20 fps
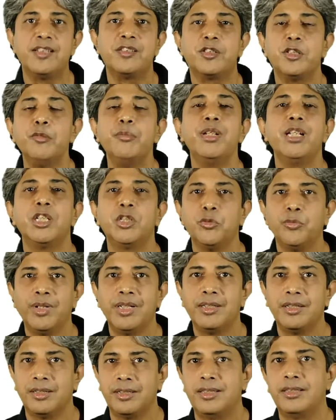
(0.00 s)
similar to
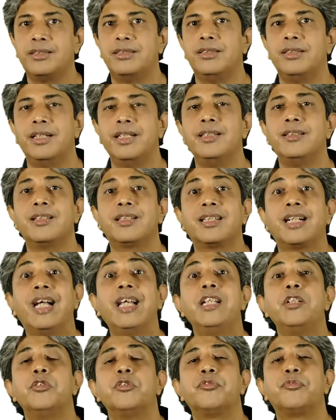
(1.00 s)
one another in the
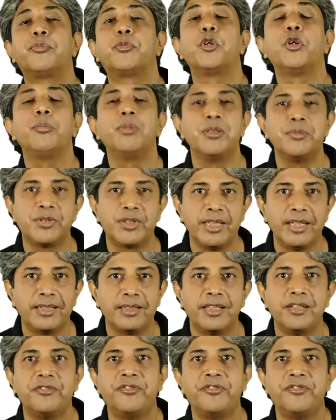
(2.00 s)
kind of problems they're